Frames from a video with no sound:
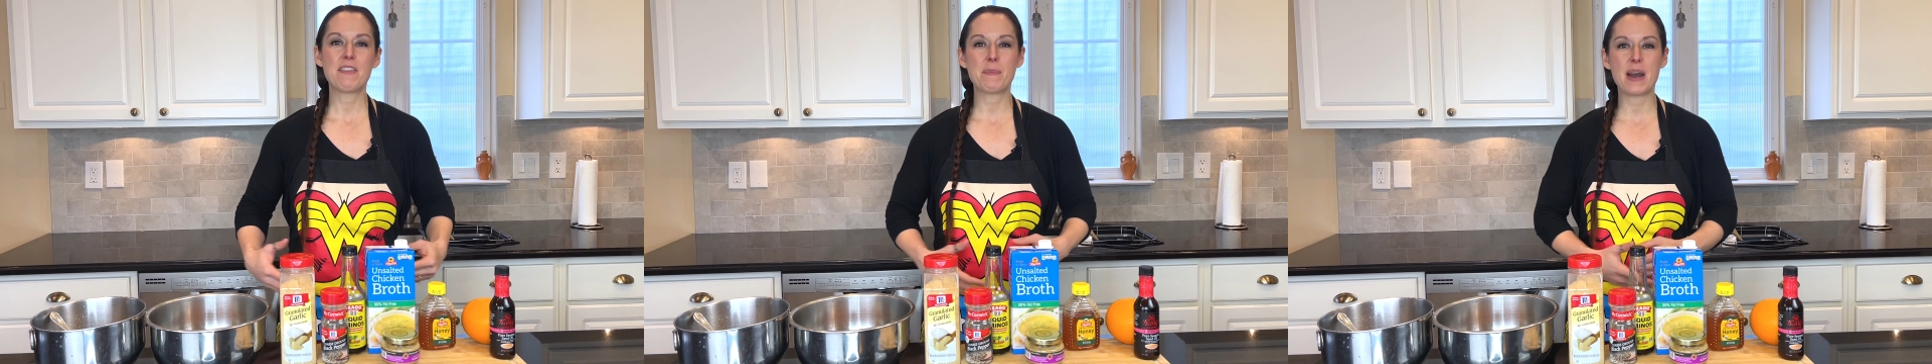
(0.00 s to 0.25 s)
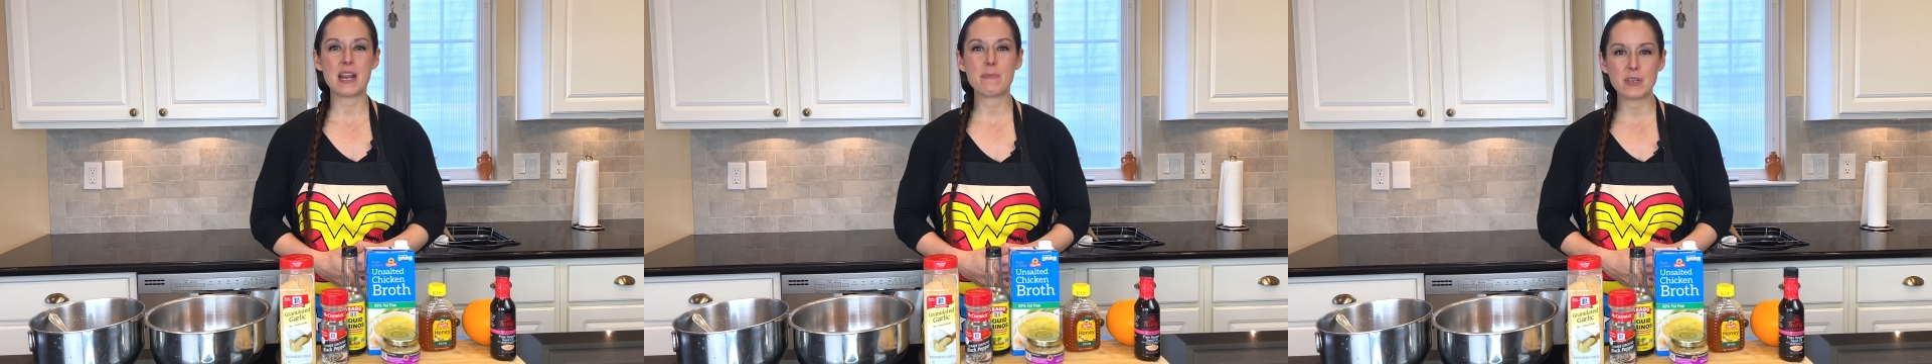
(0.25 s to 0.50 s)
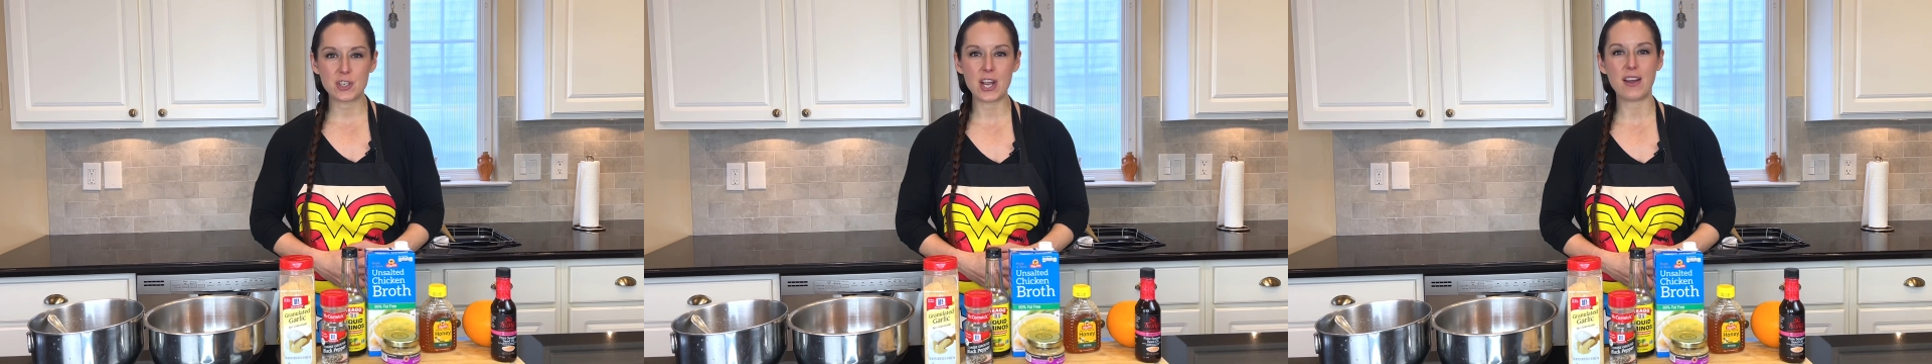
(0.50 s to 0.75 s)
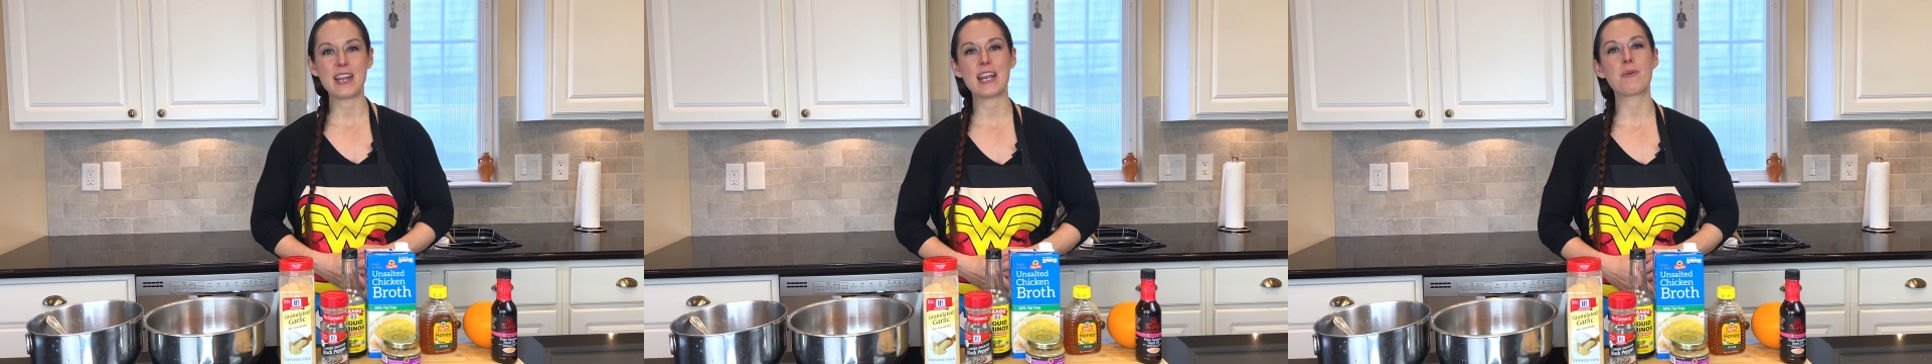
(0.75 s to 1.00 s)
everybody,
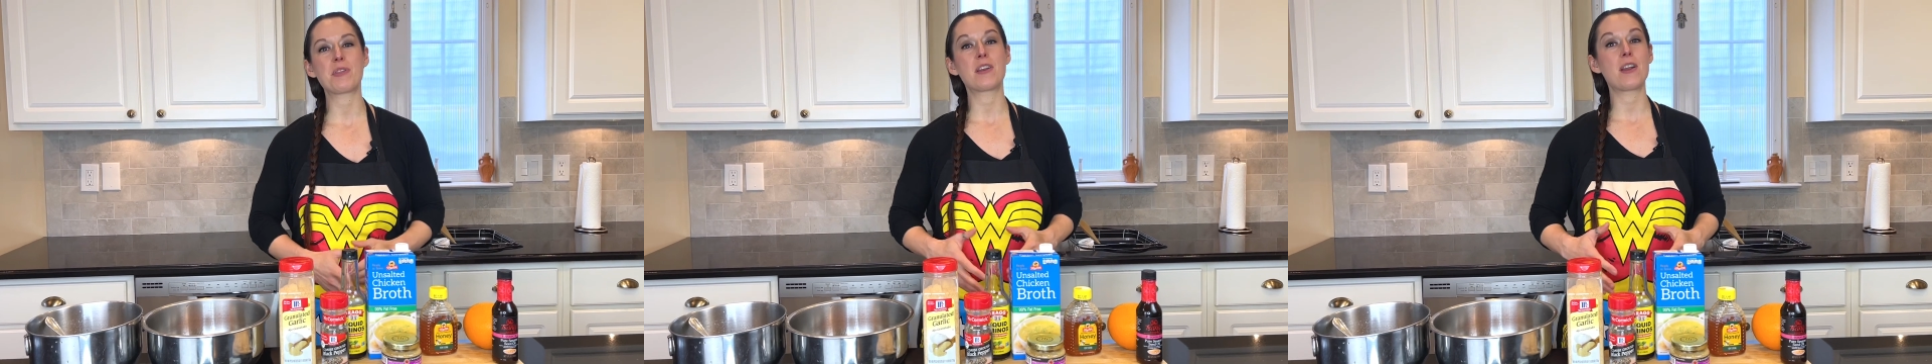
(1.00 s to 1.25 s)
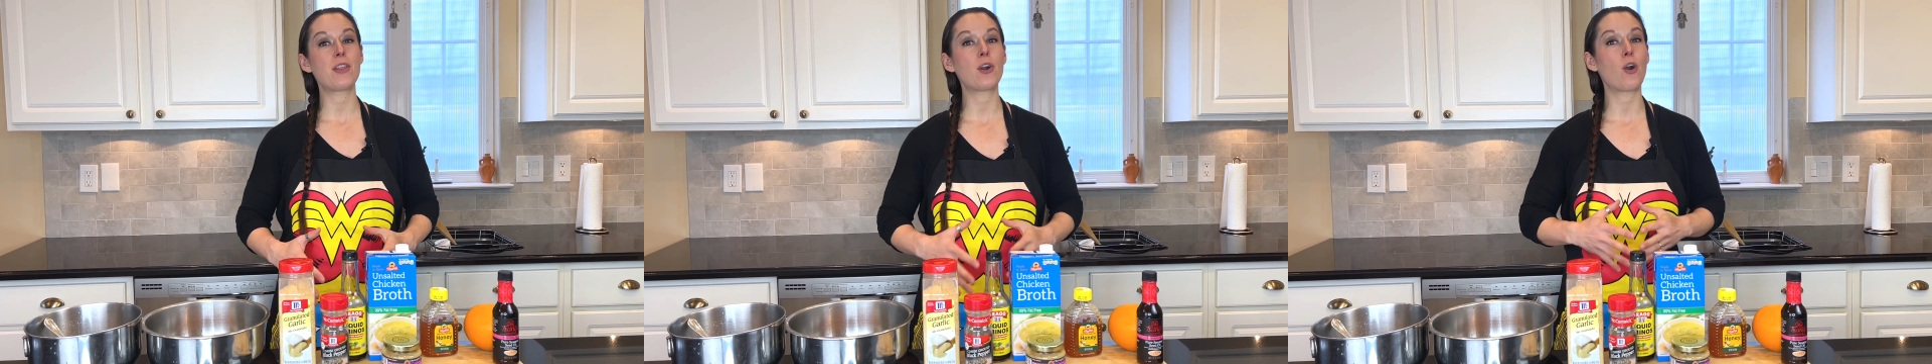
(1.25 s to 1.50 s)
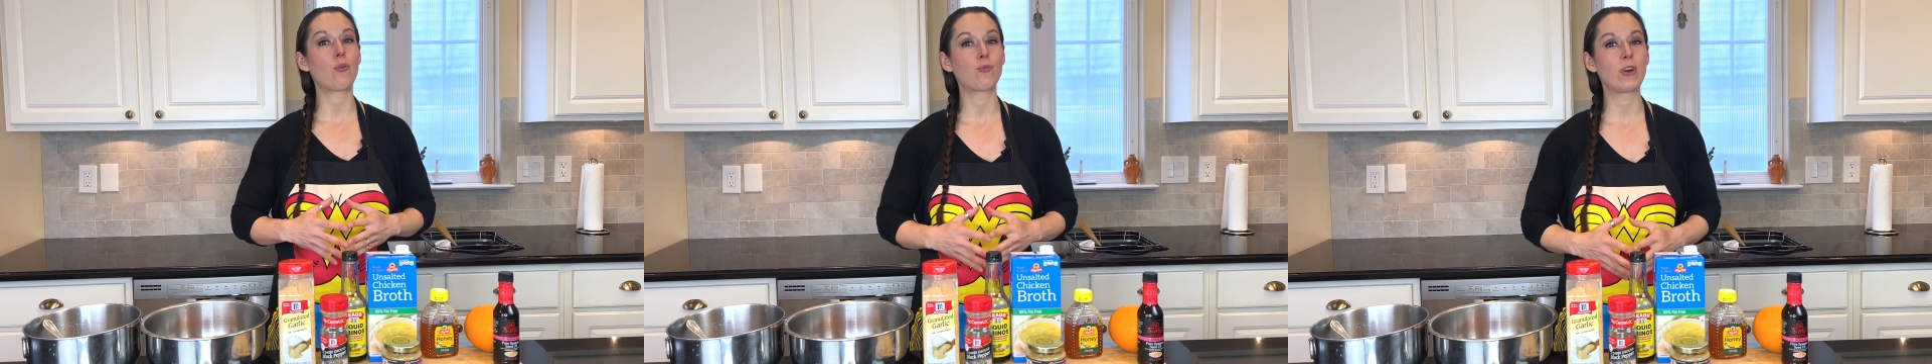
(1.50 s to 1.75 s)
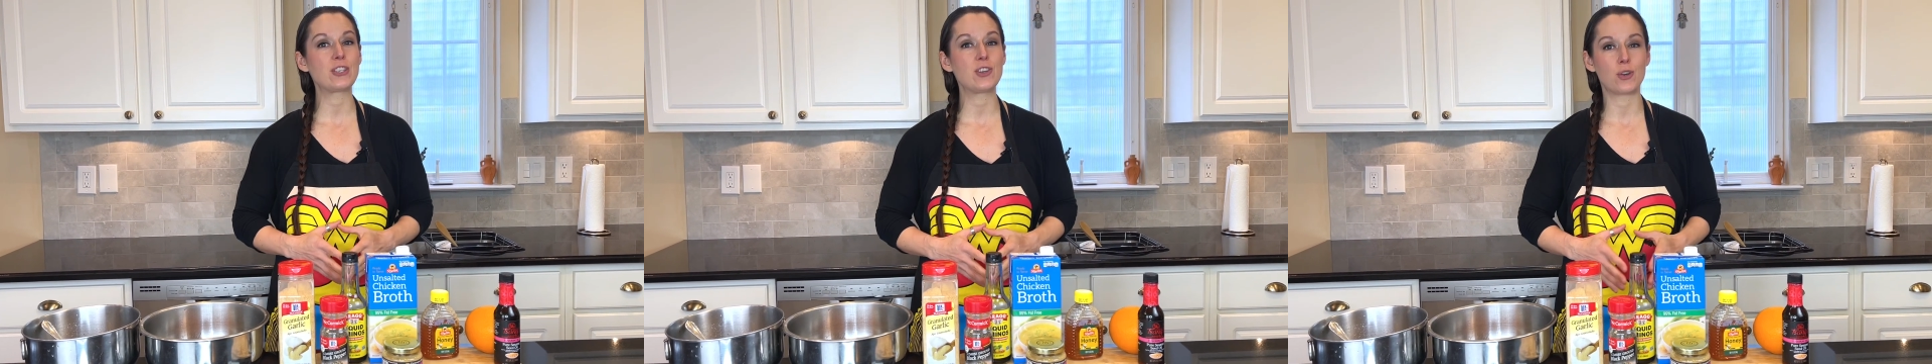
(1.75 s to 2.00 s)
Michelle here with another
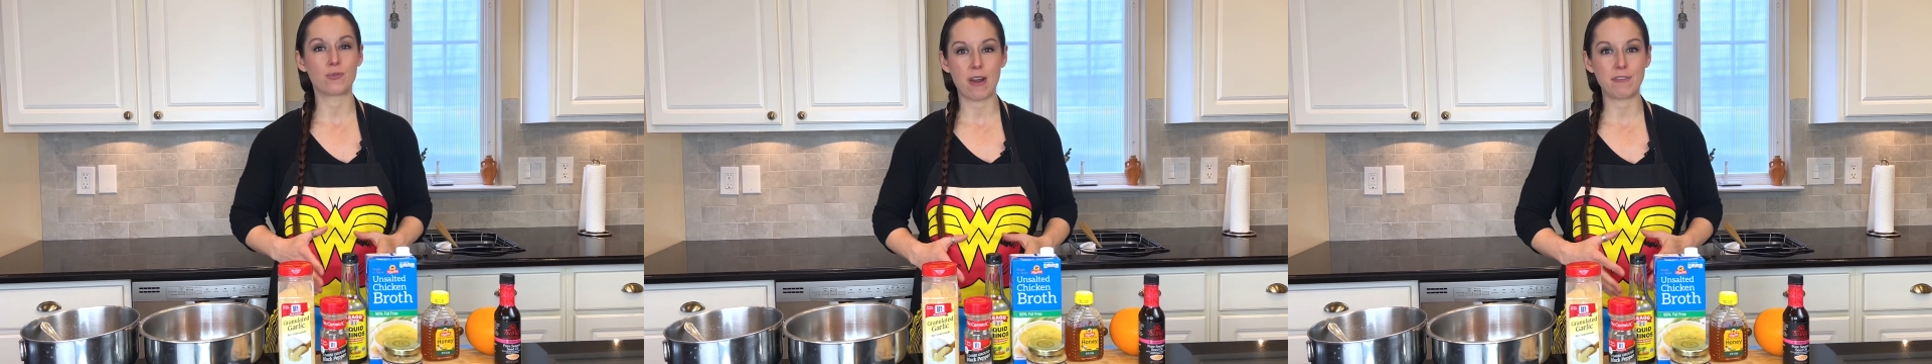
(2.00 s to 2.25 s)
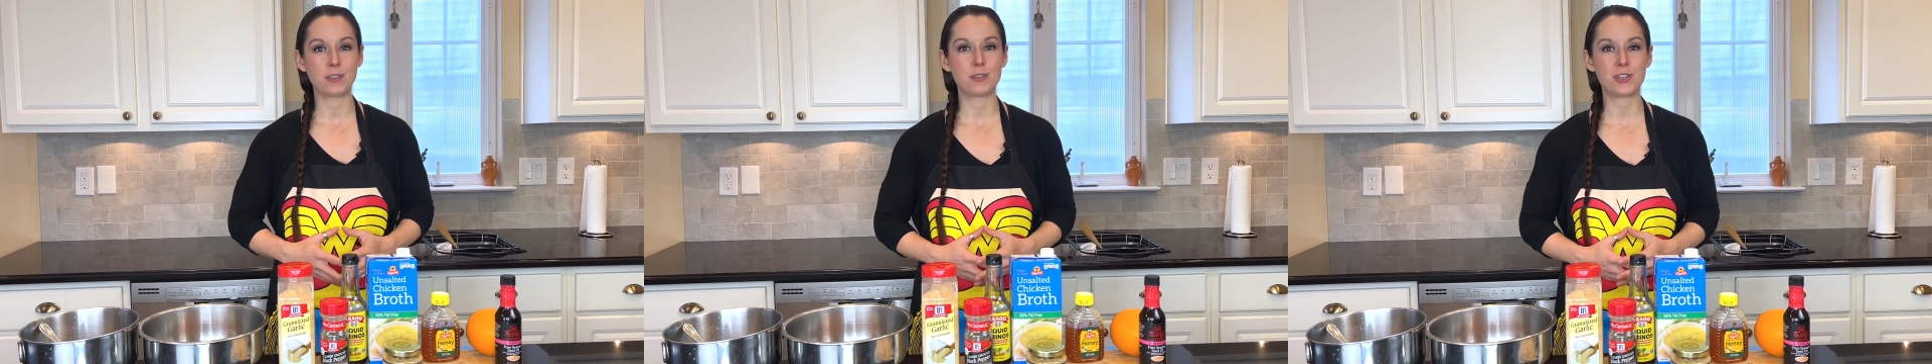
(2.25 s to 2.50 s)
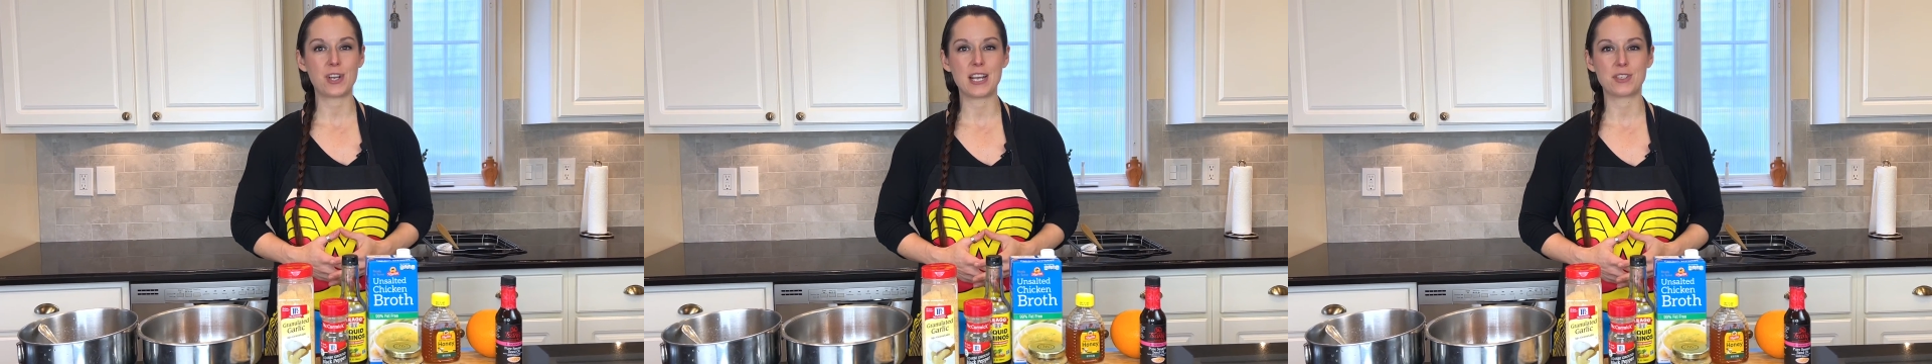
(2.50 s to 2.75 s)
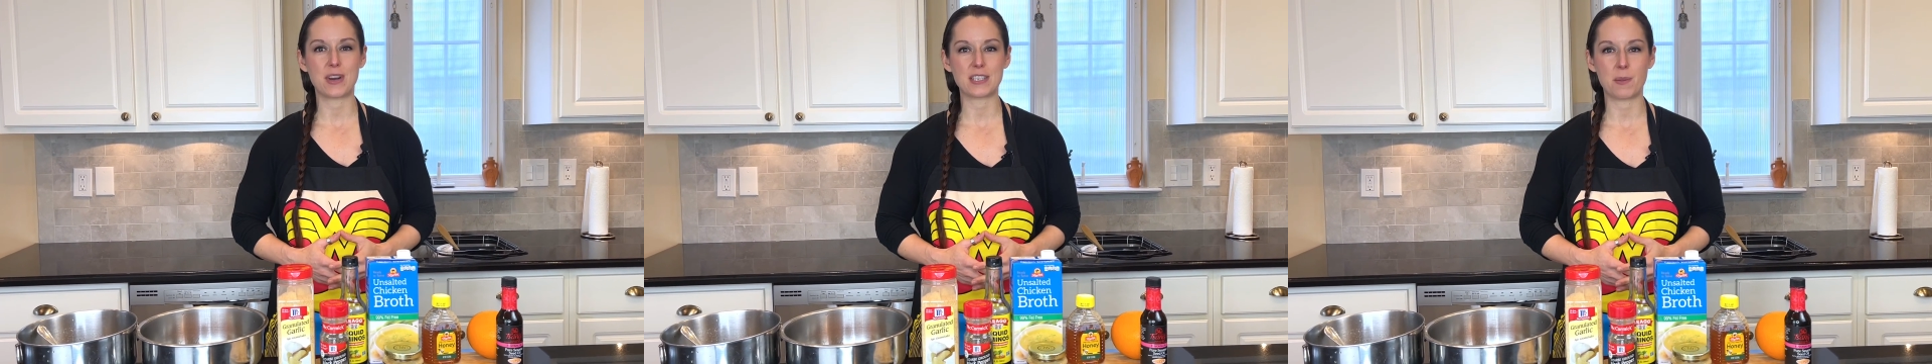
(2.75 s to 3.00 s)
original
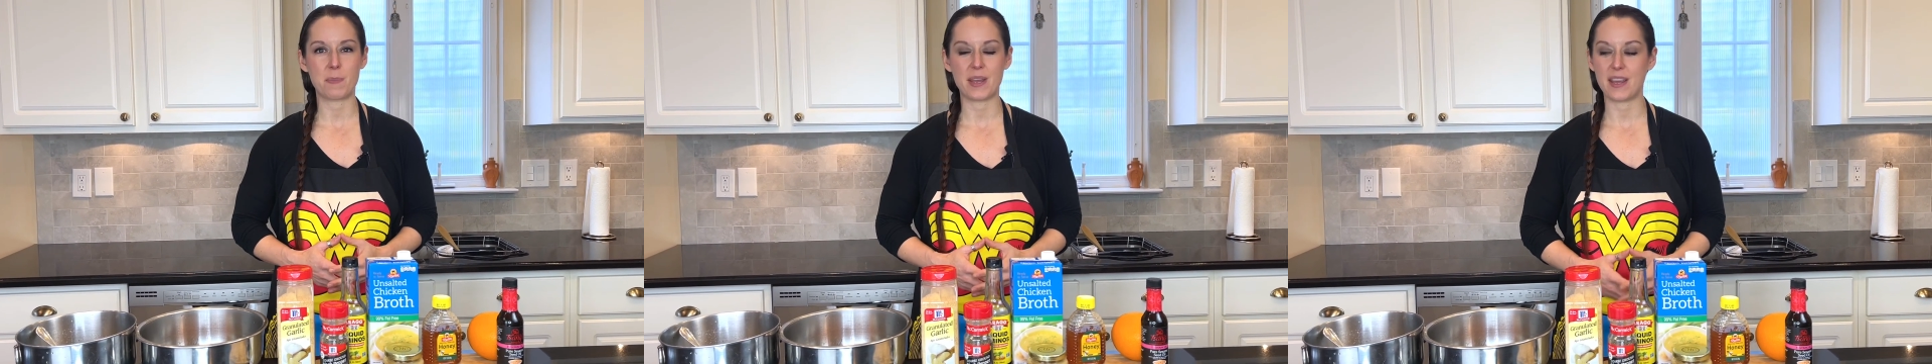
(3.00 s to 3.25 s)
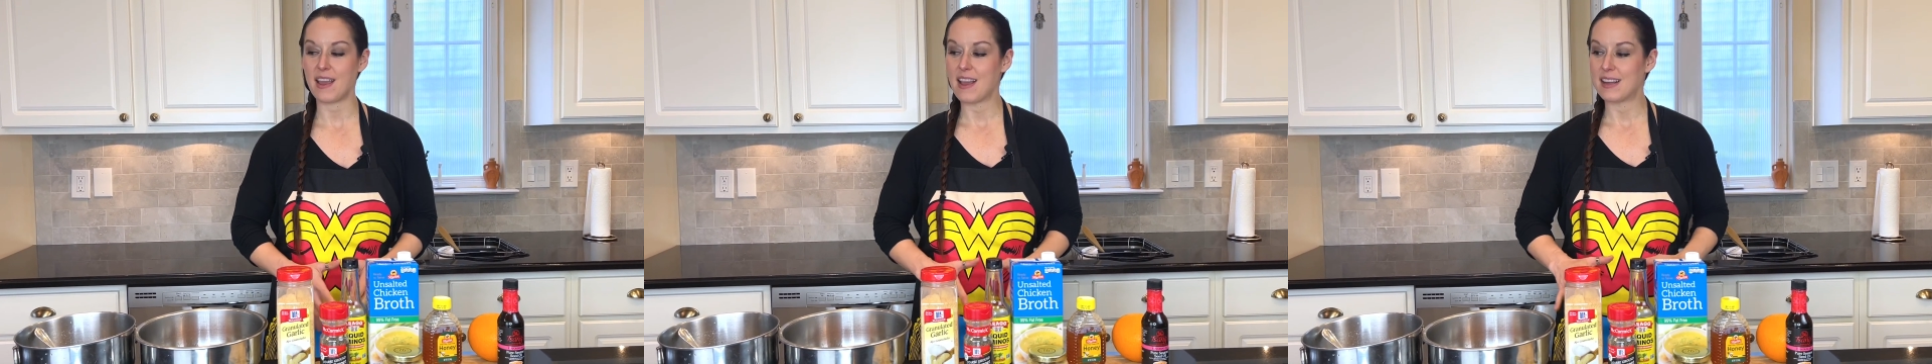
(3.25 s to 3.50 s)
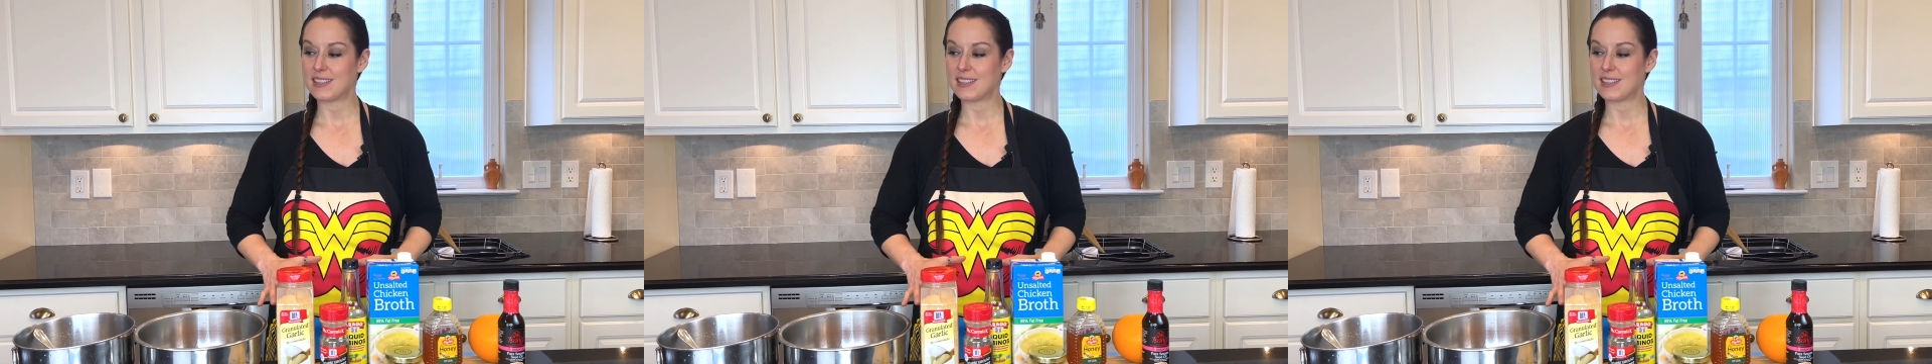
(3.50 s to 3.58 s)
Revolutionize recipe.